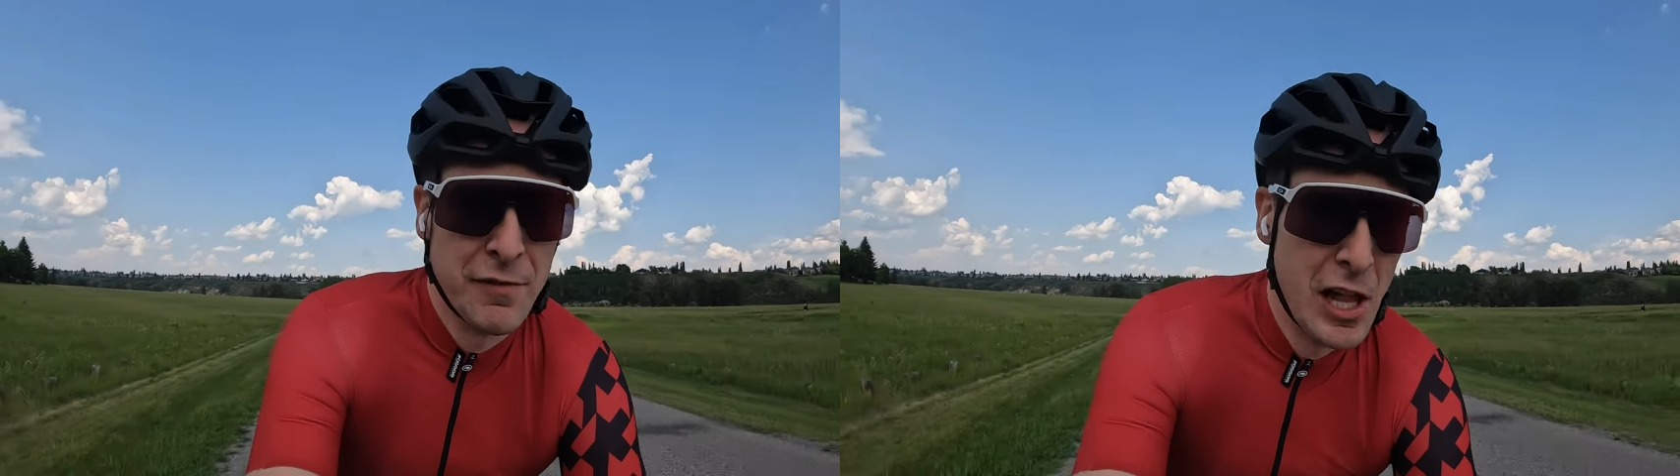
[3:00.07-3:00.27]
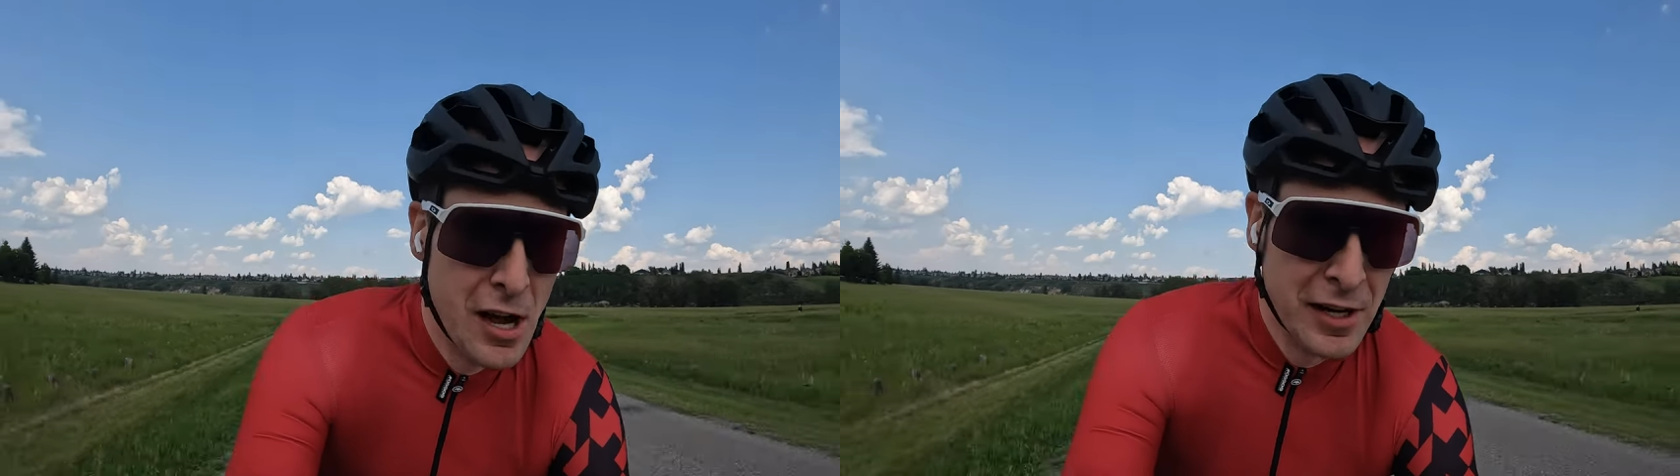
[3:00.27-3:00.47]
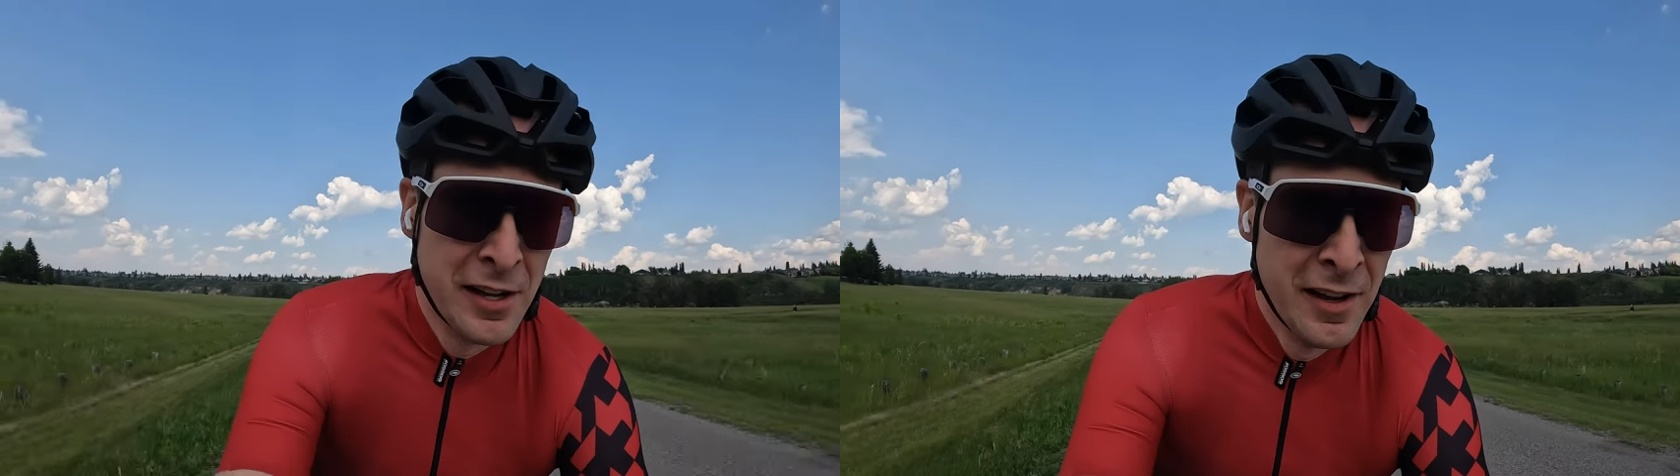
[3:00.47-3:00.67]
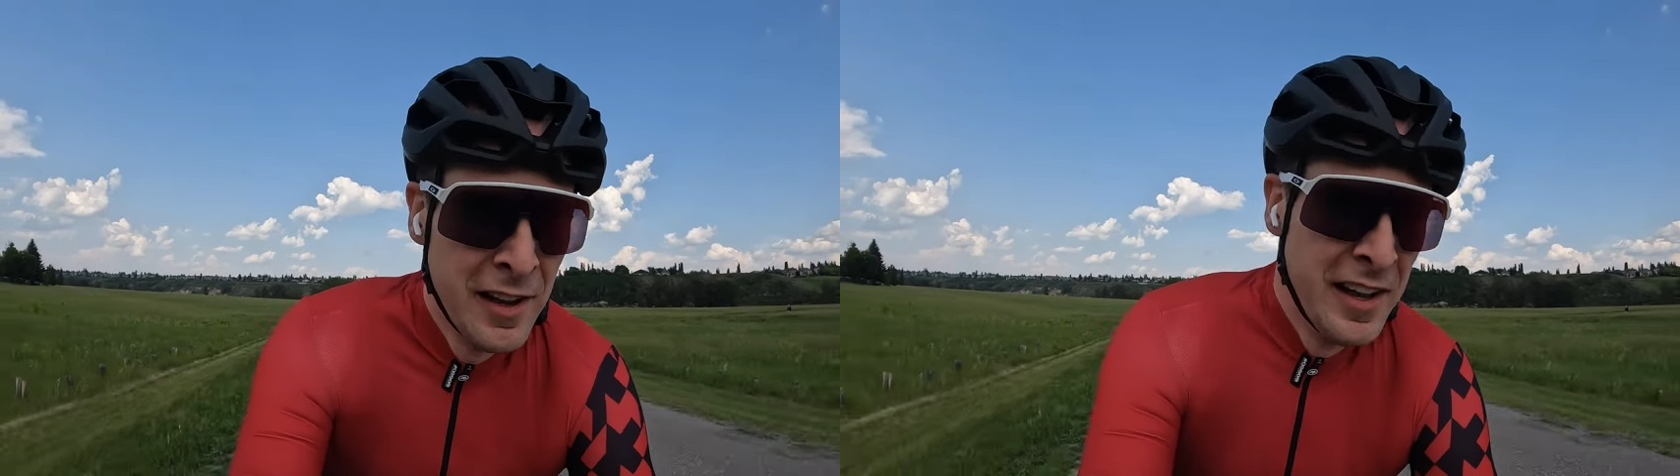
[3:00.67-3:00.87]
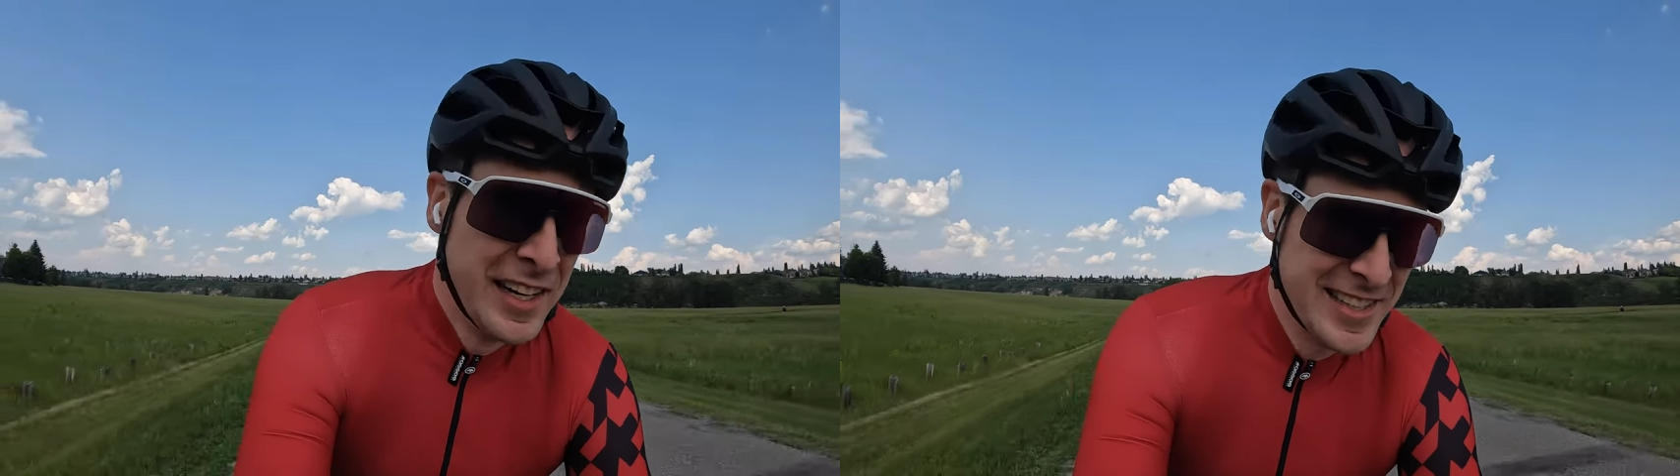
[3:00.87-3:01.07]
vlog
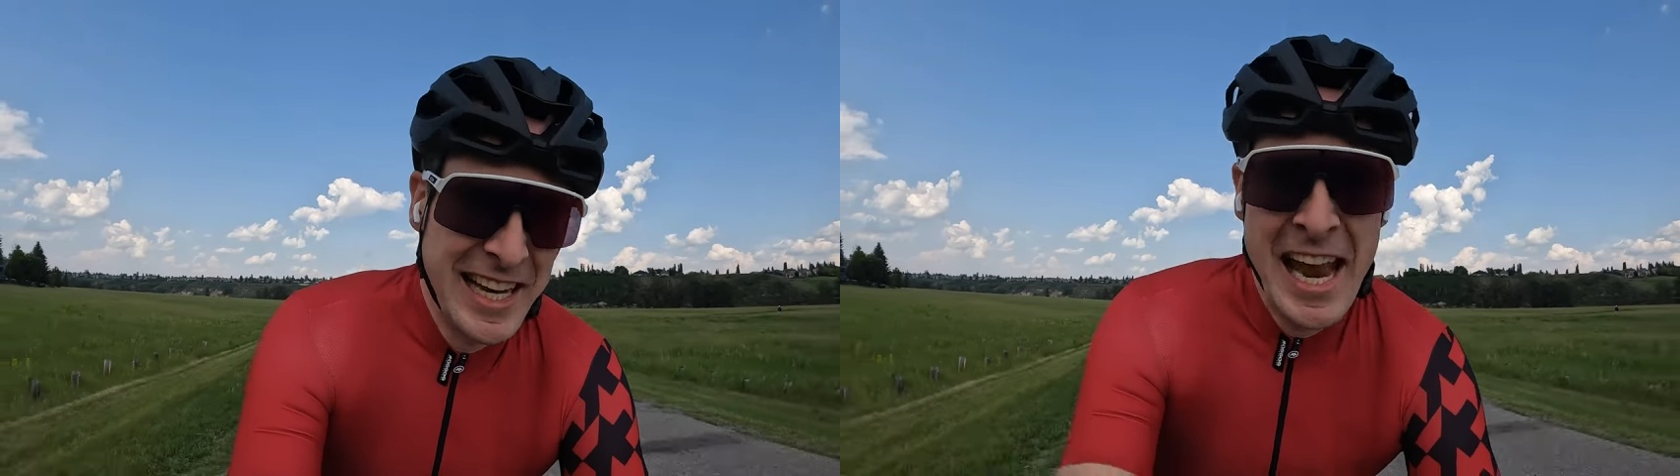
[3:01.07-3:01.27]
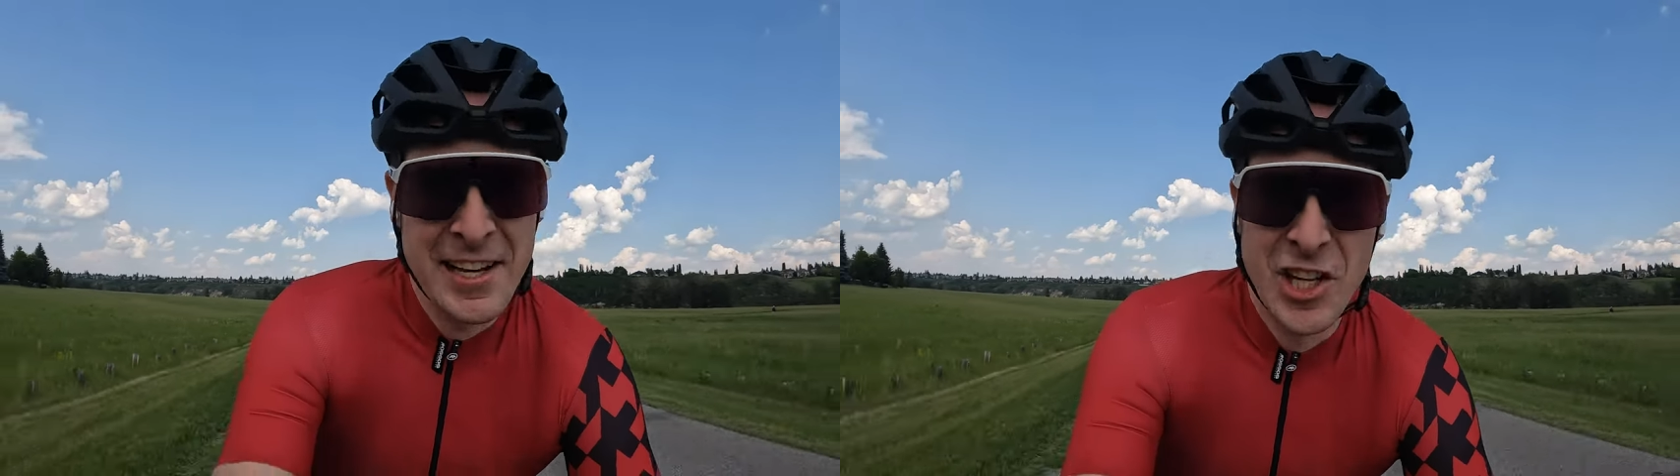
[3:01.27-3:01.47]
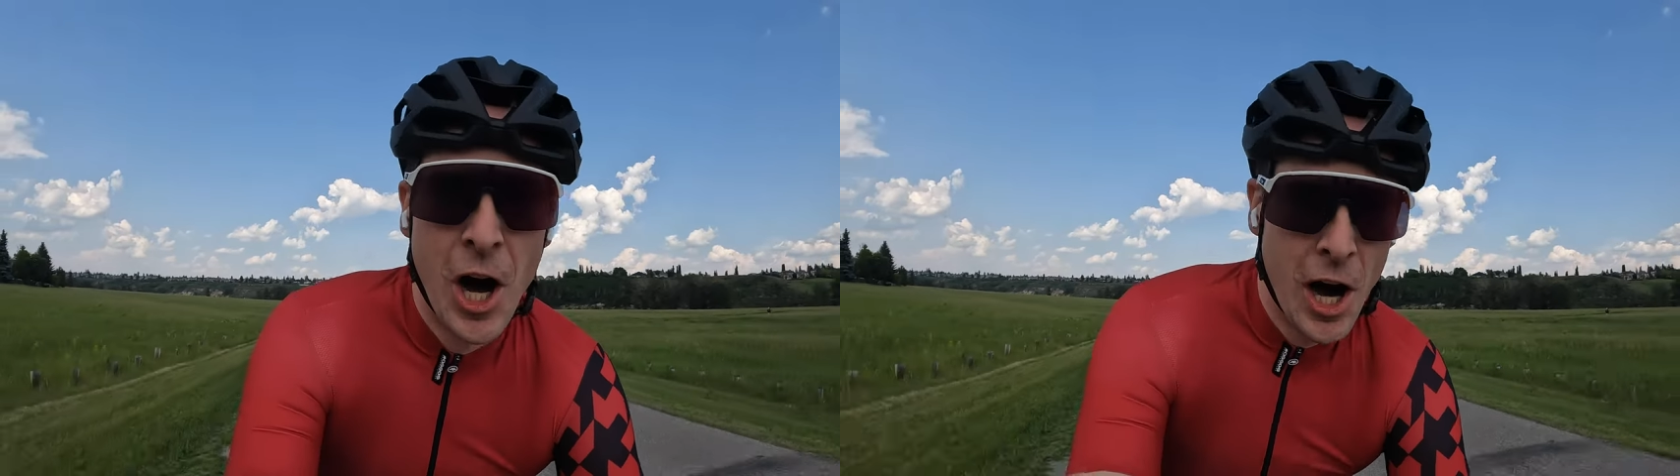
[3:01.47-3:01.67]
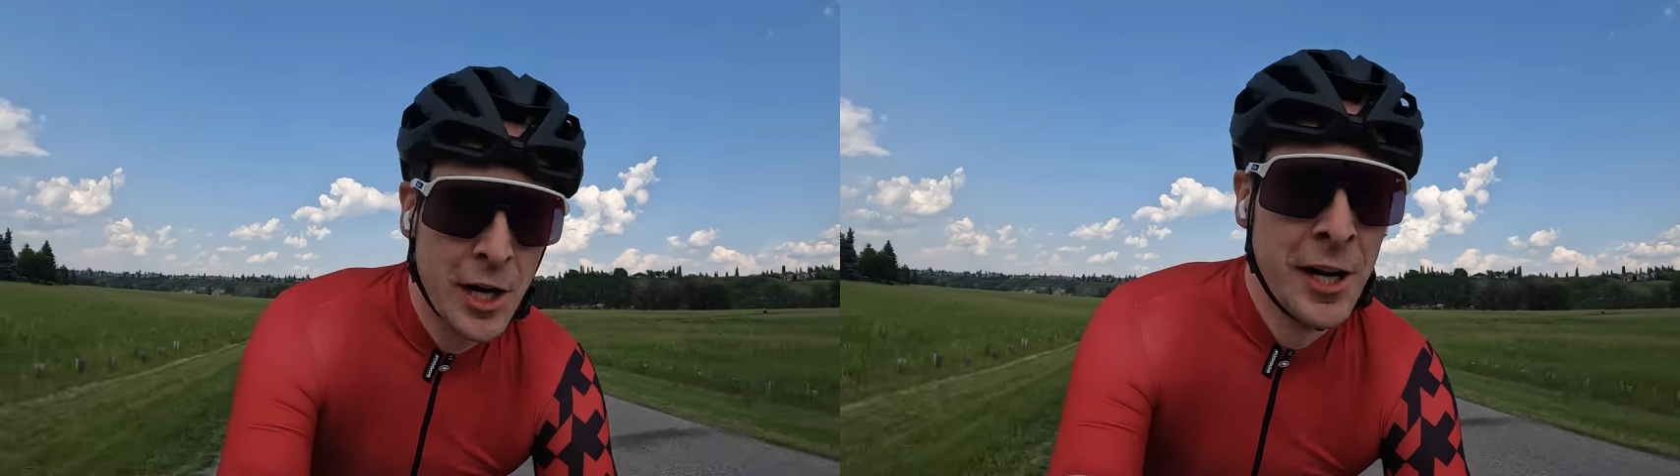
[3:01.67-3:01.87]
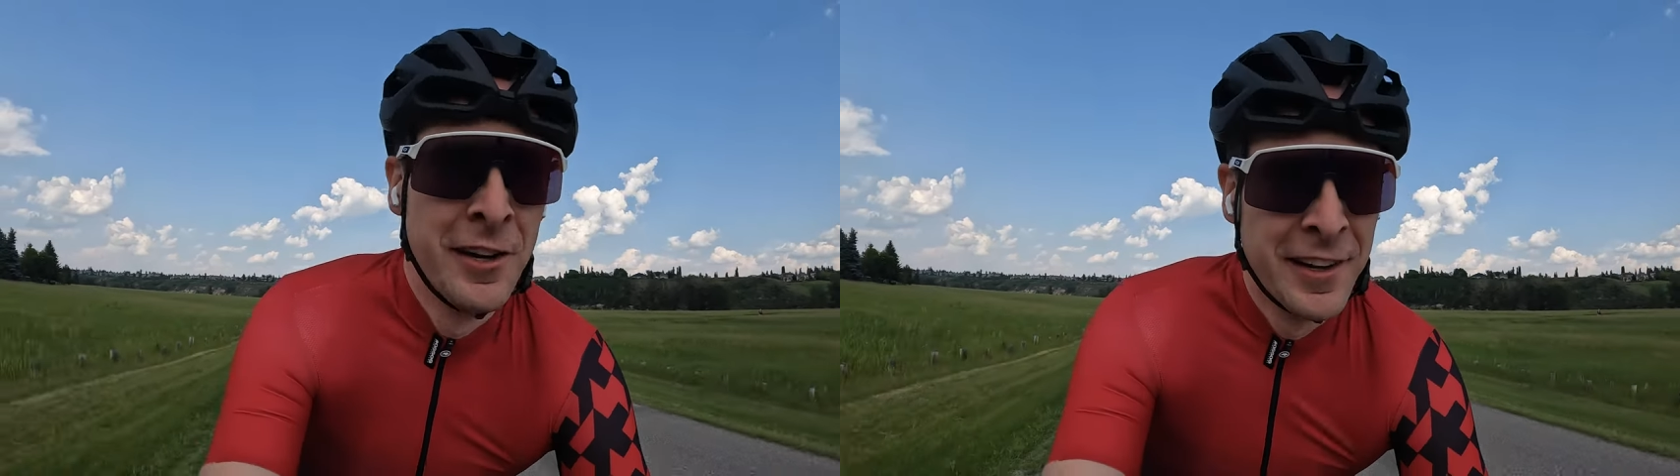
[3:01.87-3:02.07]
because I can't talk.